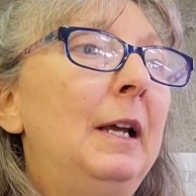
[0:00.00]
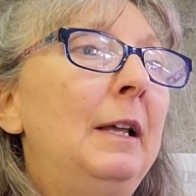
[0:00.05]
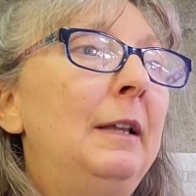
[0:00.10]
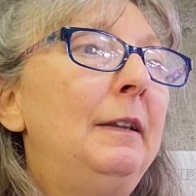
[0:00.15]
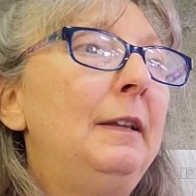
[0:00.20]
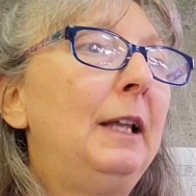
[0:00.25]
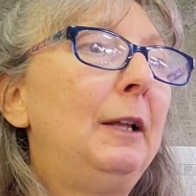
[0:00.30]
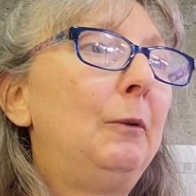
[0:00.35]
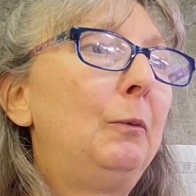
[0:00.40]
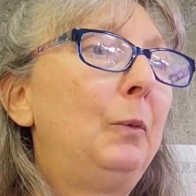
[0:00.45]

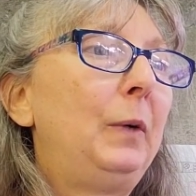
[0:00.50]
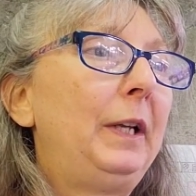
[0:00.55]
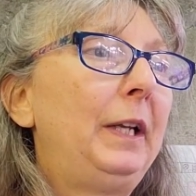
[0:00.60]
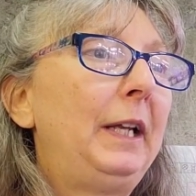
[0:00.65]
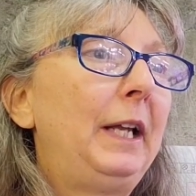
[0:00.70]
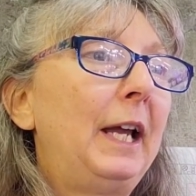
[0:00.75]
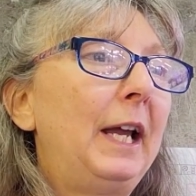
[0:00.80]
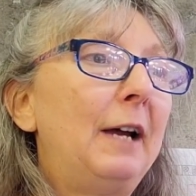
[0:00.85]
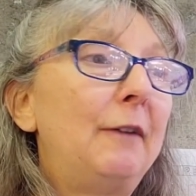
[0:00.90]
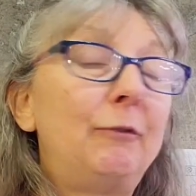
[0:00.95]
Then we
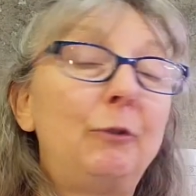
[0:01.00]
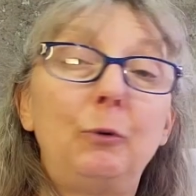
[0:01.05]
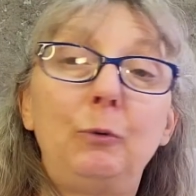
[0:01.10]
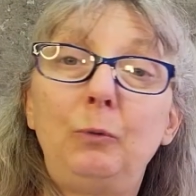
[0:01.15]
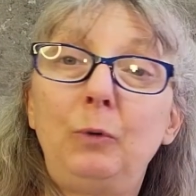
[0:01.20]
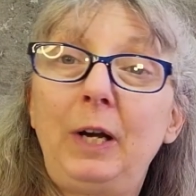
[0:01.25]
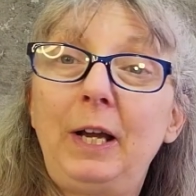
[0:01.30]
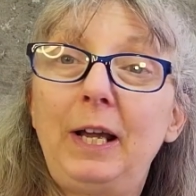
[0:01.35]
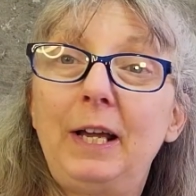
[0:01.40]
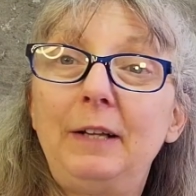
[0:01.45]
have
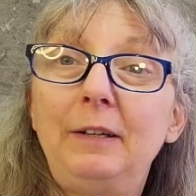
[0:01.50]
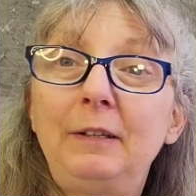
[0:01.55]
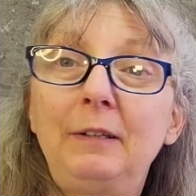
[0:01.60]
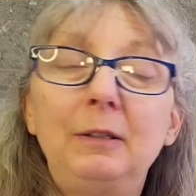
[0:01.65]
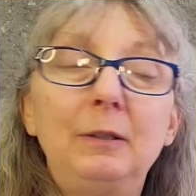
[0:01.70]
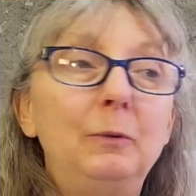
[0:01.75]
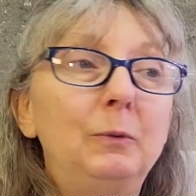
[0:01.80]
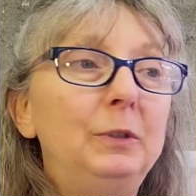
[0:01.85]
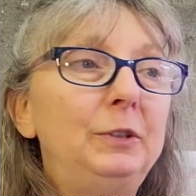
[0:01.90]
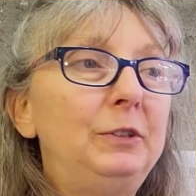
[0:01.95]
red,
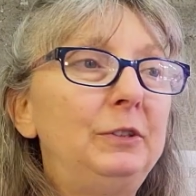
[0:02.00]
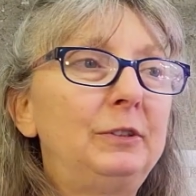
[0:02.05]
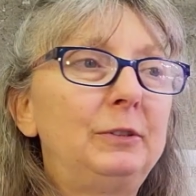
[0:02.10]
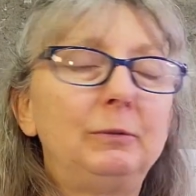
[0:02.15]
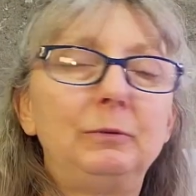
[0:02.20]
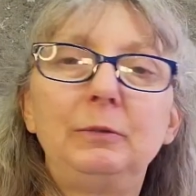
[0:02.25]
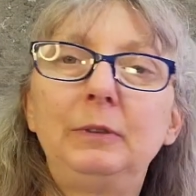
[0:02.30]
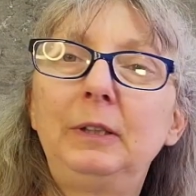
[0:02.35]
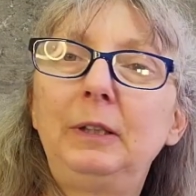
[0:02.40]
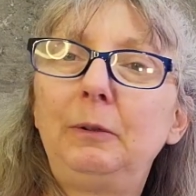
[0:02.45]
which is a
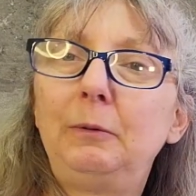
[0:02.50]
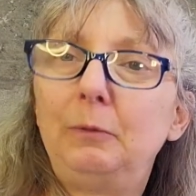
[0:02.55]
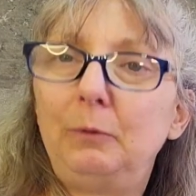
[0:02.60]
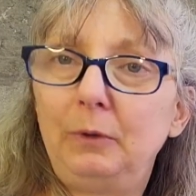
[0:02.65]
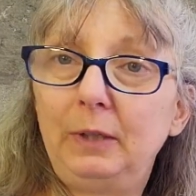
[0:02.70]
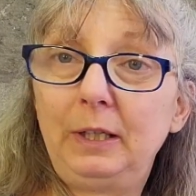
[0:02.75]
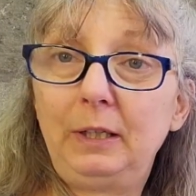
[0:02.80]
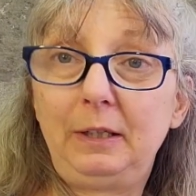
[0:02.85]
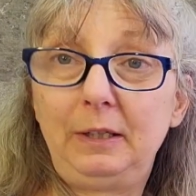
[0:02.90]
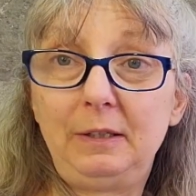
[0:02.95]
really,
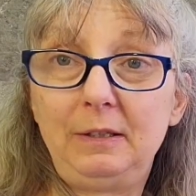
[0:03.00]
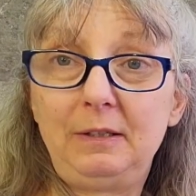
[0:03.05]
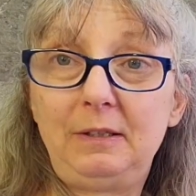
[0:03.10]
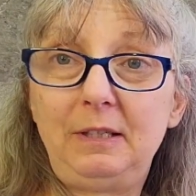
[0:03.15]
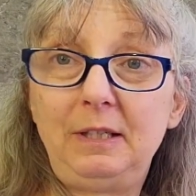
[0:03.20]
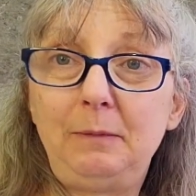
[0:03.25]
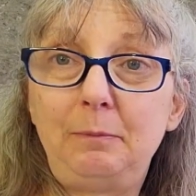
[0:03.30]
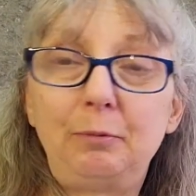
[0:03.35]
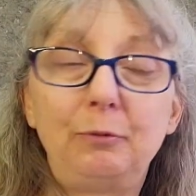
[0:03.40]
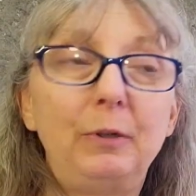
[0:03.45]
really
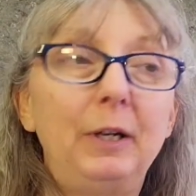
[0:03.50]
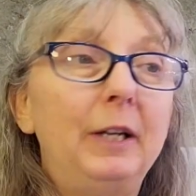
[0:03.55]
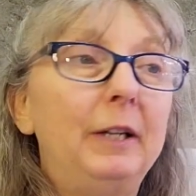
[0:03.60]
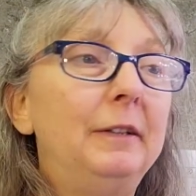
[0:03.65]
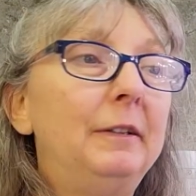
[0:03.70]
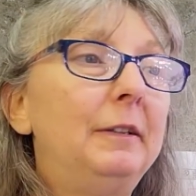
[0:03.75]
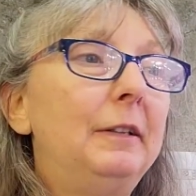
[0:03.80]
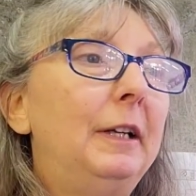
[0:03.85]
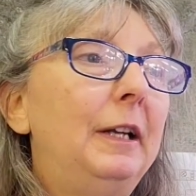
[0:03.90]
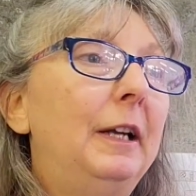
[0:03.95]
deep
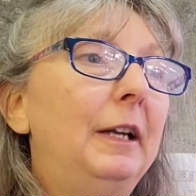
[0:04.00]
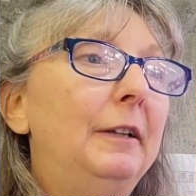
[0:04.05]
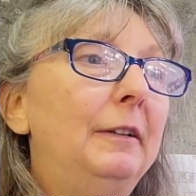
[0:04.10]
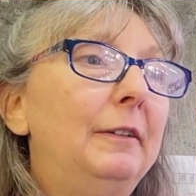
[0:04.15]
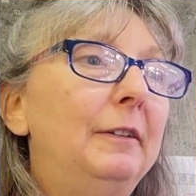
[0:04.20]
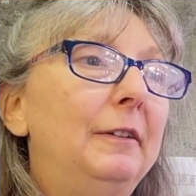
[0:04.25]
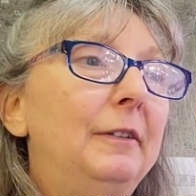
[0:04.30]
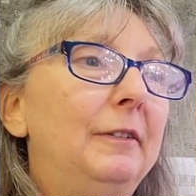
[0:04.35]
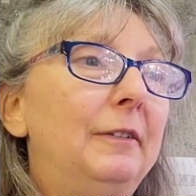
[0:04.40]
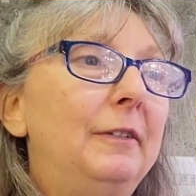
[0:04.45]
red and
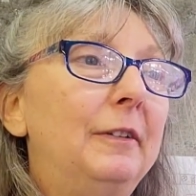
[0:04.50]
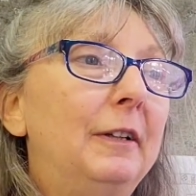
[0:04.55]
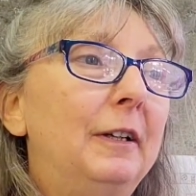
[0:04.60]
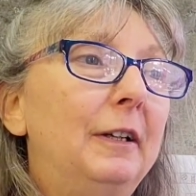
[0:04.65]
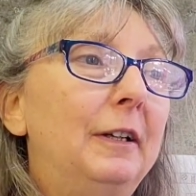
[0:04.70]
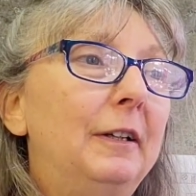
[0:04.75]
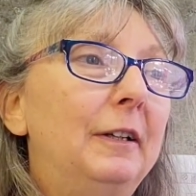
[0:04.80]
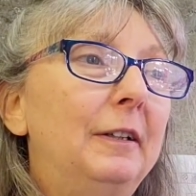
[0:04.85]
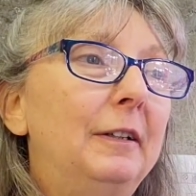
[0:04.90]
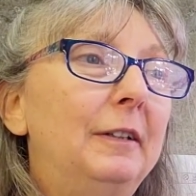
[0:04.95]
is
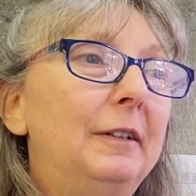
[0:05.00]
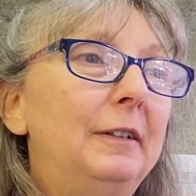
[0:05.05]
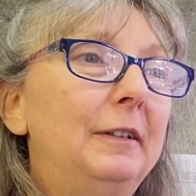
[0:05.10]
uh,